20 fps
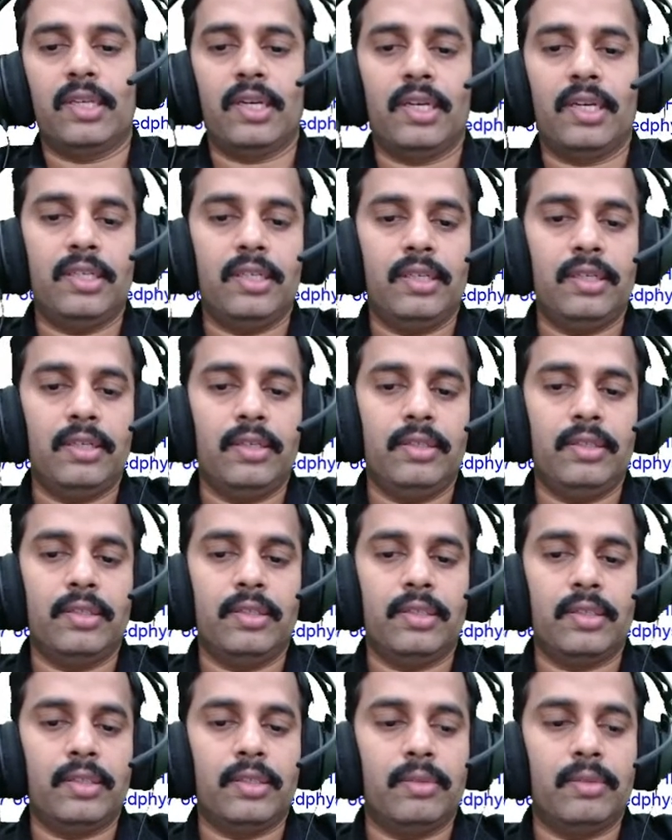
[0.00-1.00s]
right?
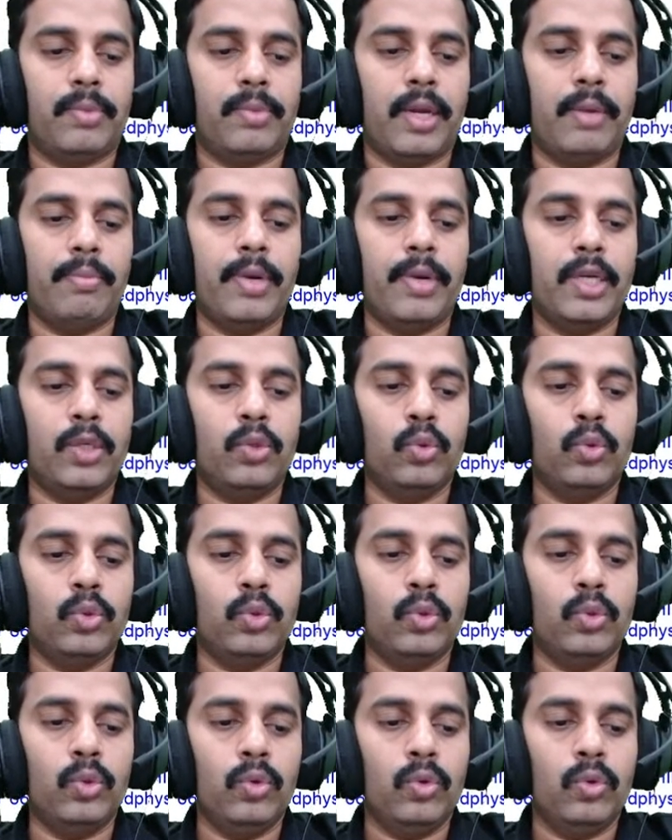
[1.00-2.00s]
Pi by 2
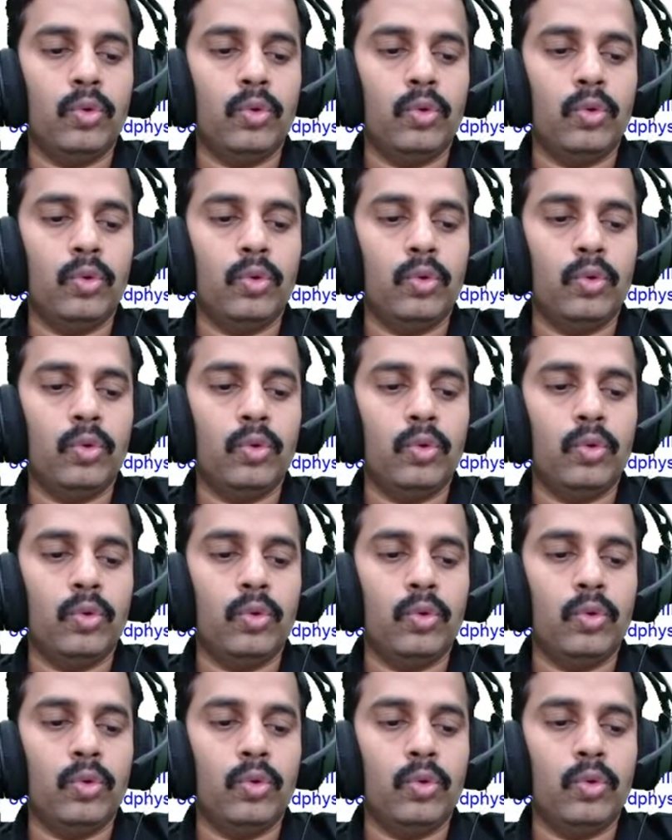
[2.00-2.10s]
to